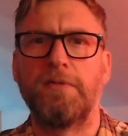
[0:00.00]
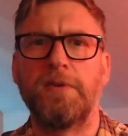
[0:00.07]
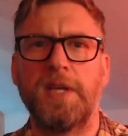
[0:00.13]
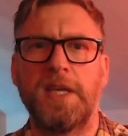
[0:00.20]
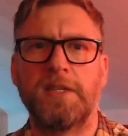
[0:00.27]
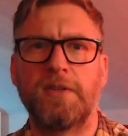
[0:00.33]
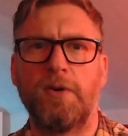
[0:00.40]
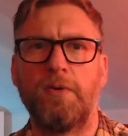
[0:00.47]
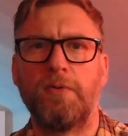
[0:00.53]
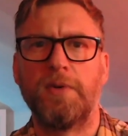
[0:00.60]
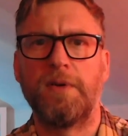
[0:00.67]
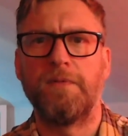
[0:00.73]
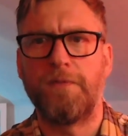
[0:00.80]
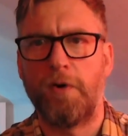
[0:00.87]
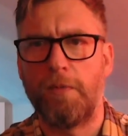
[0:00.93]
is called
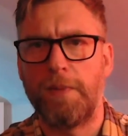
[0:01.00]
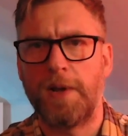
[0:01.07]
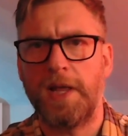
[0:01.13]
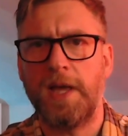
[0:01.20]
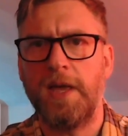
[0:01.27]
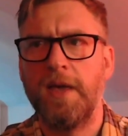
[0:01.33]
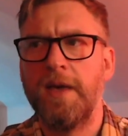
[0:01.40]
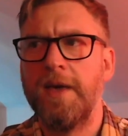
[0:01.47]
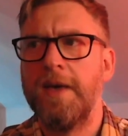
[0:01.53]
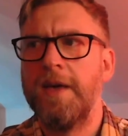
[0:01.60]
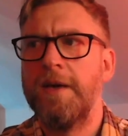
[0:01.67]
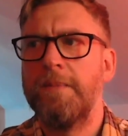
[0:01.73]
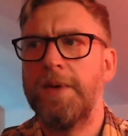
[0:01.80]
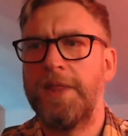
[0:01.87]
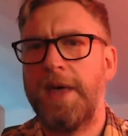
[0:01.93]
informally,
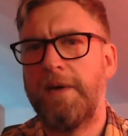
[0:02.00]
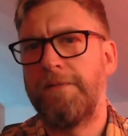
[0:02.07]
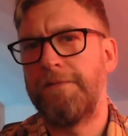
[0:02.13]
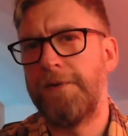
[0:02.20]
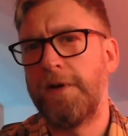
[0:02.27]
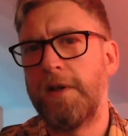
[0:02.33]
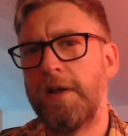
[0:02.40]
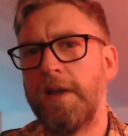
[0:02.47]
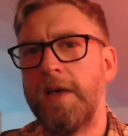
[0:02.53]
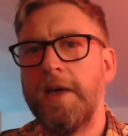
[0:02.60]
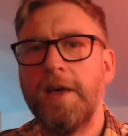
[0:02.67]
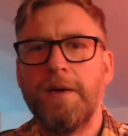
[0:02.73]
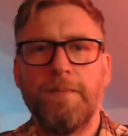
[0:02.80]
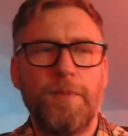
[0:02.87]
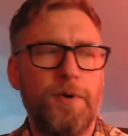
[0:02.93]
but their full,
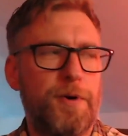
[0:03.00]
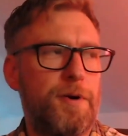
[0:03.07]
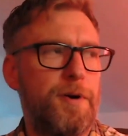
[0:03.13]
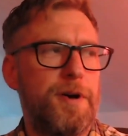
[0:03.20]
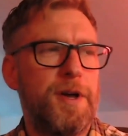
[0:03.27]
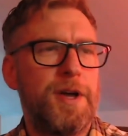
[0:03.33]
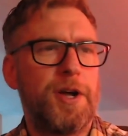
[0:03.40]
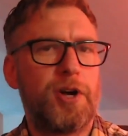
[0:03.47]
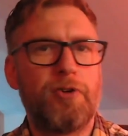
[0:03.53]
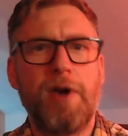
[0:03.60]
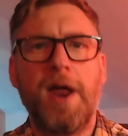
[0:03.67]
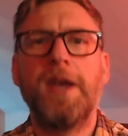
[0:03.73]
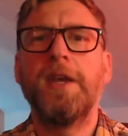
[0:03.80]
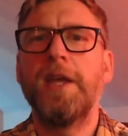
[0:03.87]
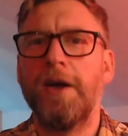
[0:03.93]
more
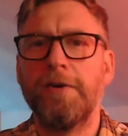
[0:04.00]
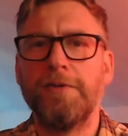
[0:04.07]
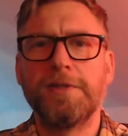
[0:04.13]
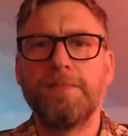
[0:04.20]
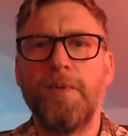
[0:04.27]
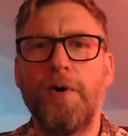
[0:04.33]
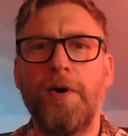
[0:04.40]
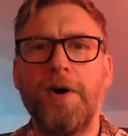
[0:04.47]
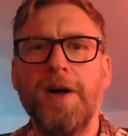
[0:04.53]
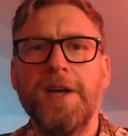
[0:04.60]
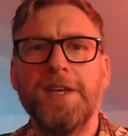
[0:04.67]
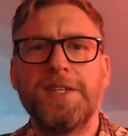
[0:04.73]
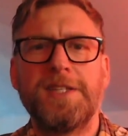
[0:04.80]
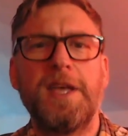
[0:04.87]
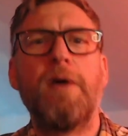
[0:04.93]
grandiose, more
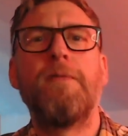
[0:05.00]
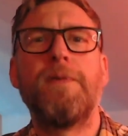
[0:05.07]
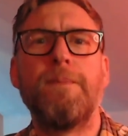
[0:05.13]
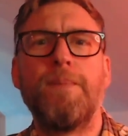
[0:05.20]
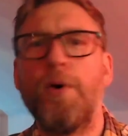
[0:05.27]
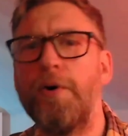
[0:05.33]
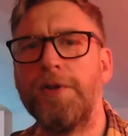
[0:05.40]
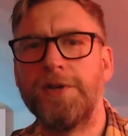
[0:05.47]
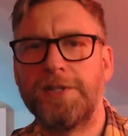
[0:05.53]
self-important